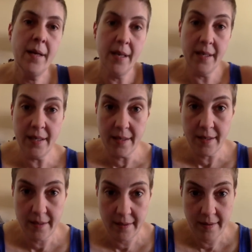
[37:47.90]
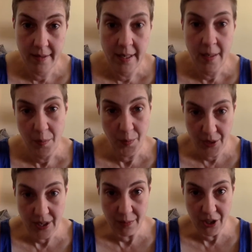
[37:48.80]
It is.
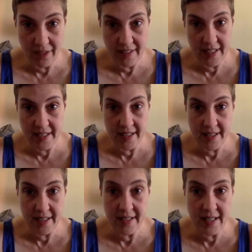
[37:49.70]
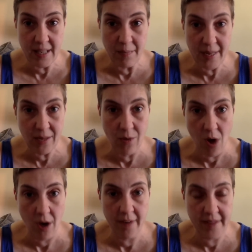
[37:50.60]
Presumption of innocence is the
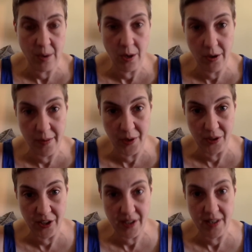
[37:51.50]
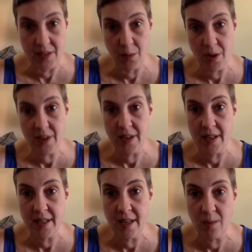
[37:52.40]
bedrock of our criminal justice
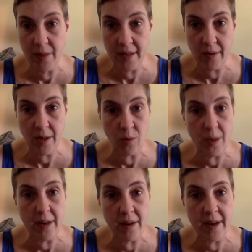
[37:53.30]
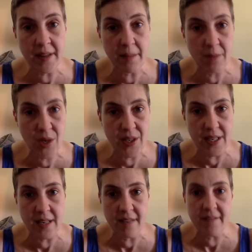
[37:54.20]
process, and without it, we are at the
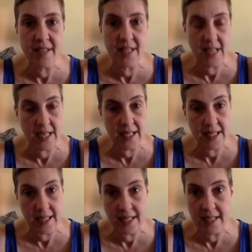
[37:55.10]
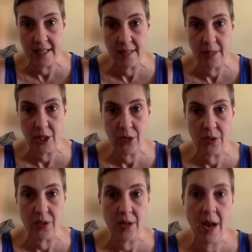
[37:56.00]
mercy of the state anytime it
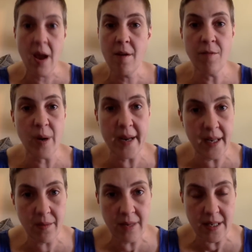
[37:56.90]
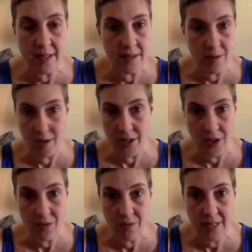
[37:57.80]
chooses, for any reason or
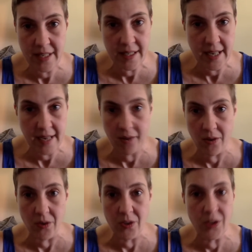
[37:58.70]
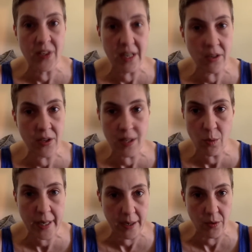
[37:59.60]
no reason at all, to single
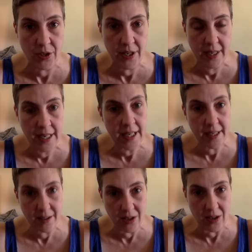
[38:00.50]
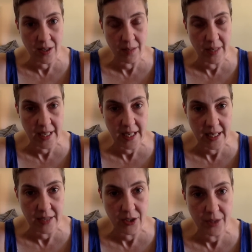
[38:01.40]
someone out and lock them in a
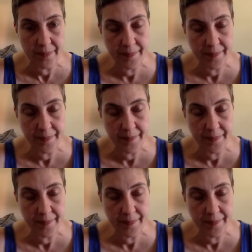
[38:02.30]
cage.